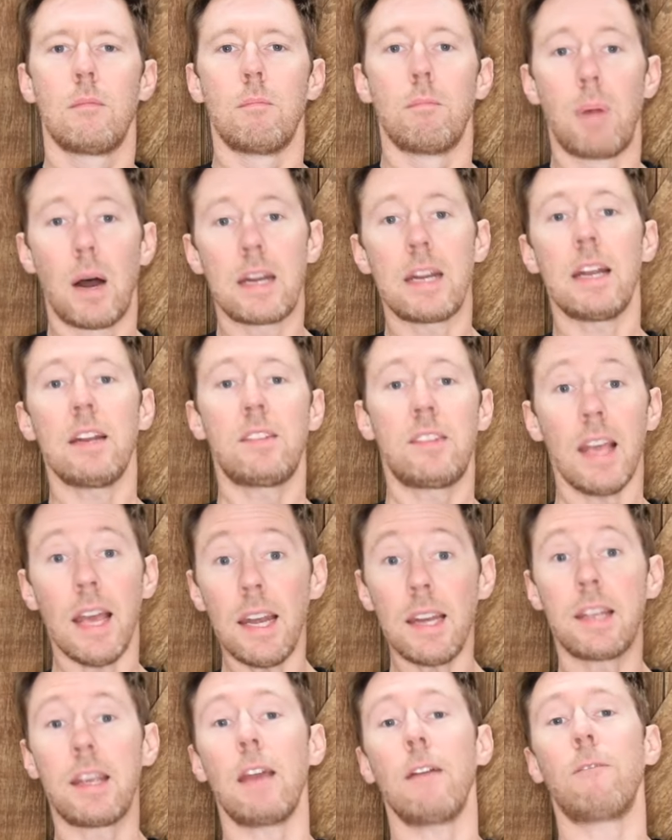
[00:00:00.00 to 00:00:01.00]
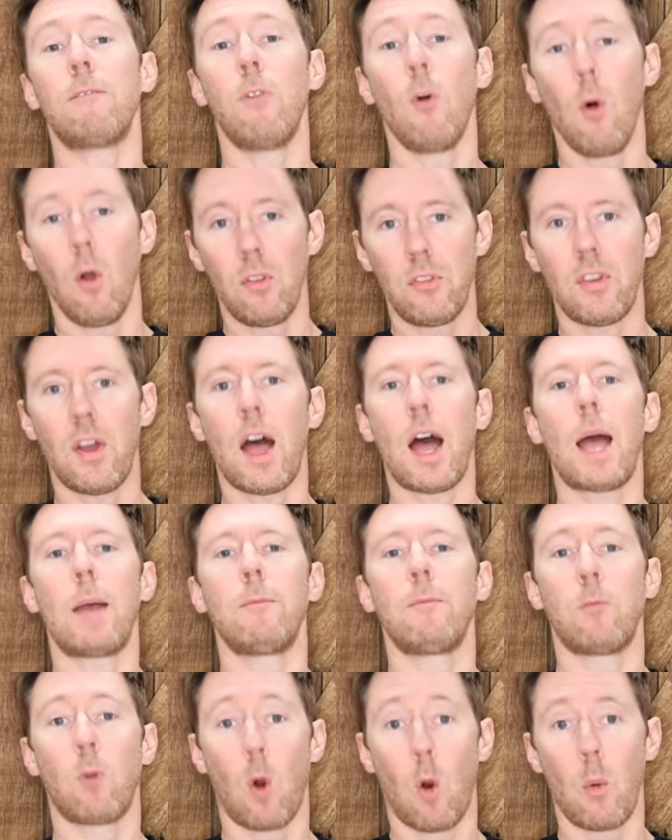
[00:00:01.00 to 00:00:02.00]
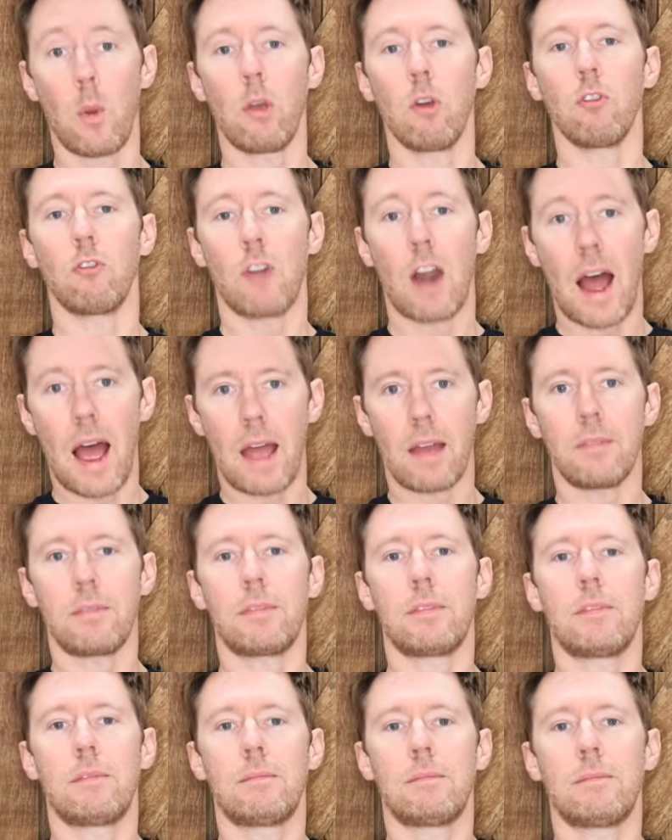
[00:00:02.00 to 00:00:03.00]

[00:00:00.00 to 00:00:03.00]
but it did get full-time four-wheel drive.